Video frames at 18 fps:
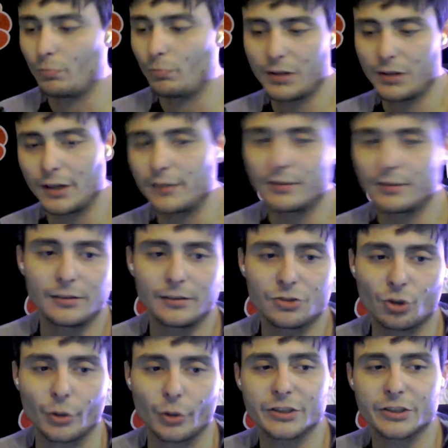DC's
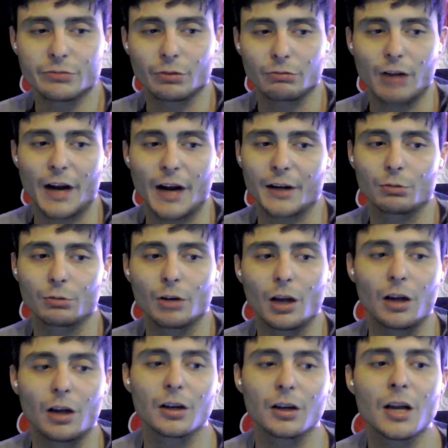choices were right or
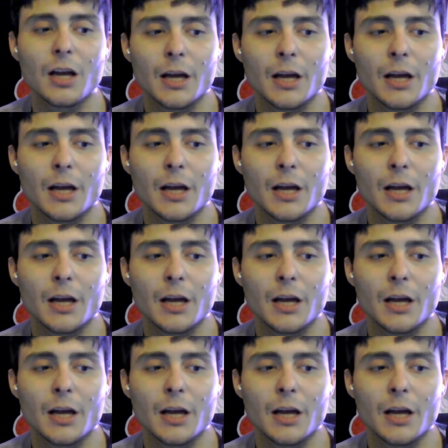wrong.